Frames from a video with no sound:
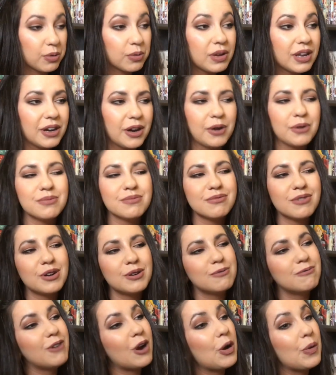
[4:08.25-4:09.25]
you know,
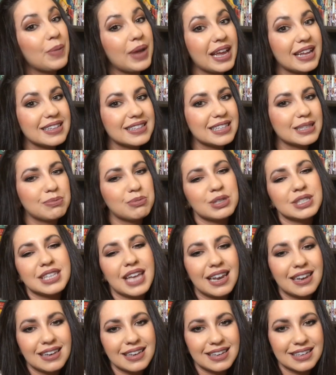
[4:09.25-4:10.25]
romance is
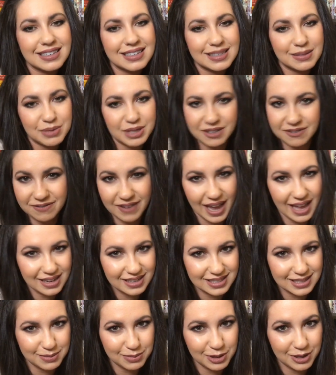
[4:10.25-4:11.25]
pretending to be a
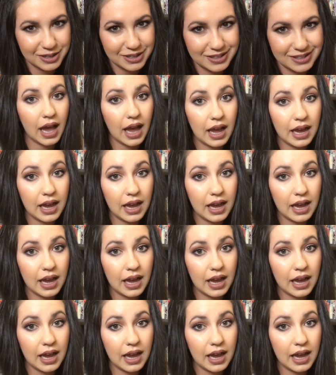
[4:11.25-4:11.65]
fantasy book.